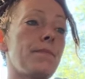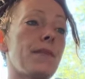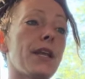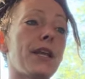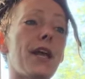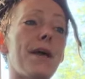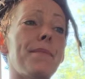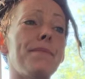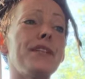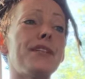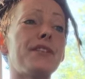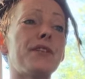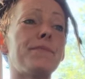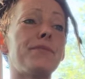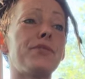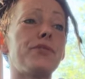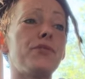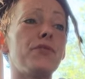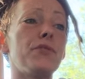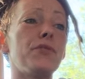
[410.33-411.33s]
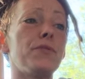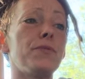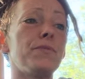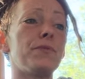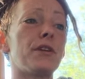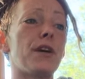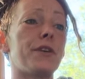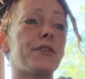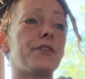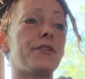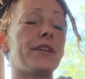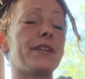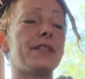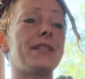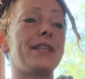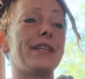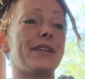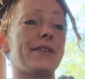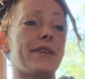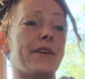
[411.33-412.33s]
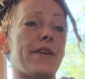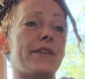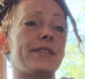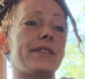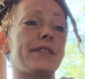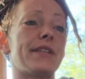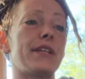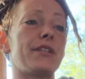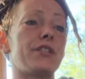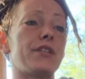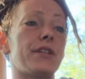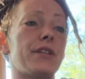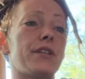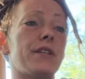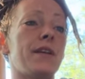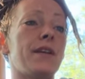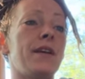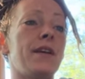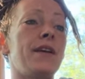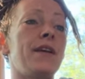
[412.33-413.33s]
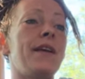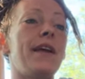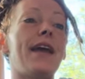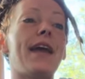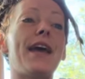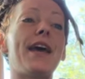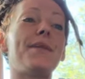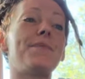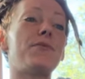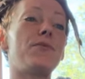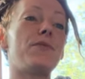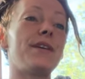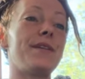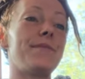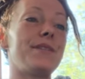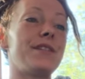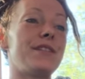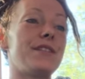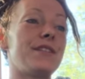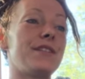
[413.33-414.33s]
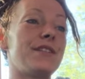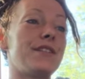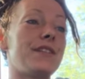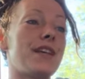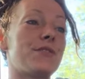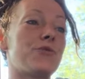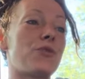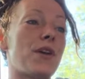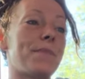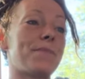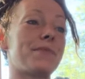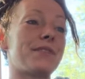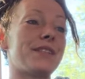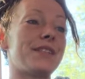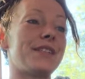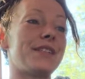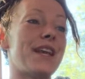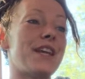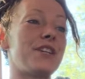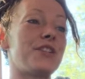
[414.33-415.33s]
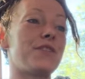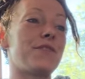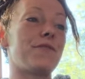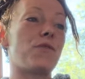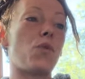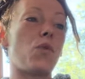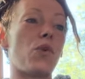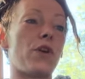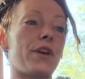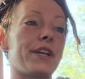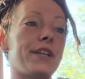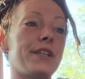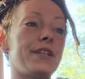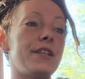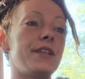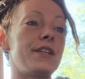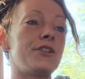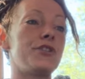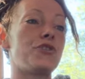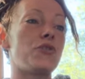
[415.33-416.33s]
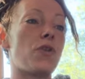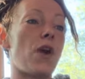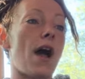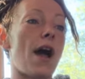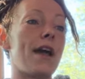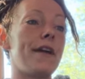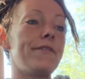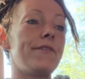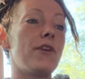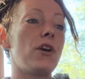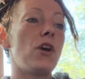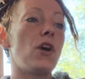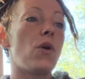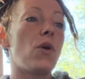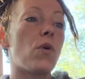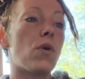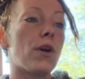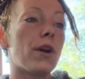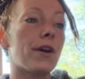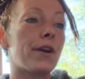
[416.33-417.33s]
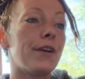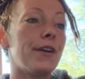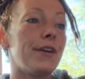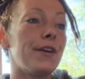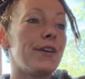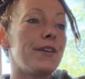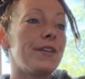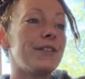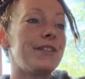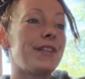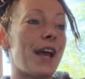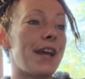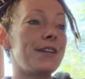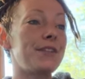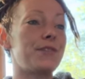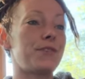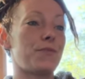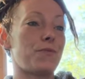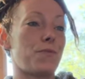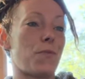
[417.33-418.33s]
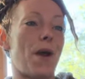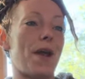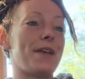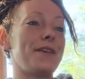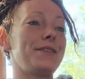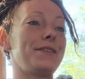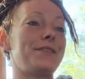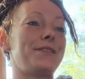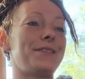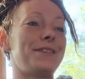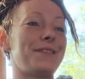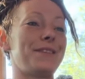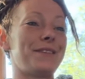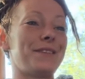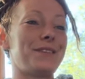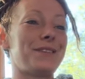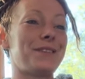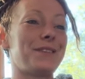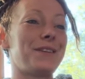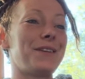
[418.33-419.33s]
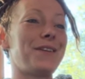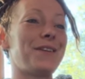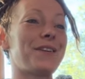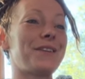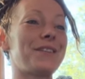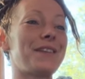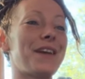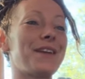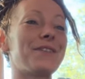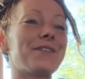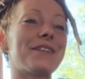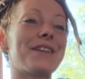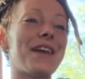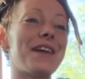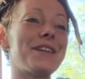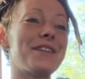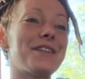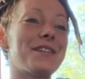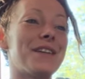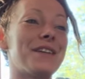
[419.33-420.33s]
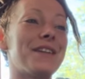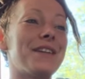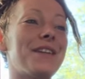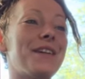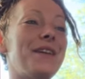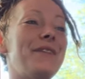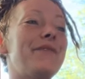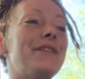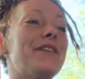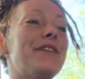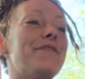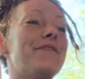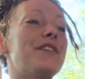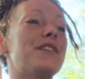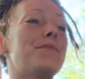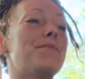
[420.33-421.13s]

can be subsumed under interiorization. Animal images as representation of organ, drive, or Dyson-Weiss is a still a degradation, even if this